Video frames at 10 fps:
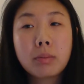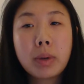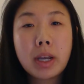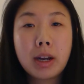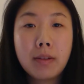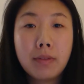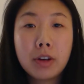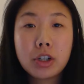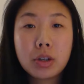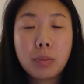begin and
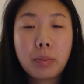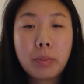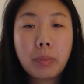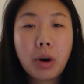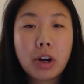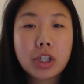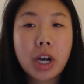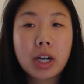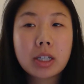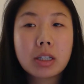finish a
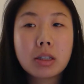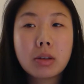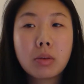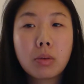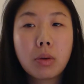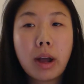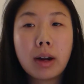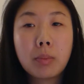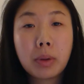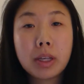project
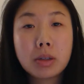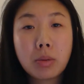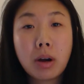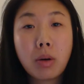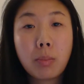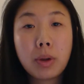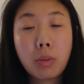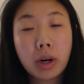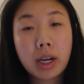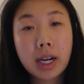at a place where I'll be
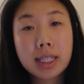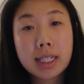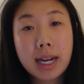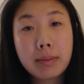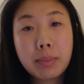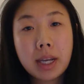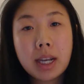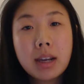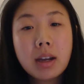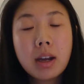working as an
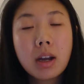NP.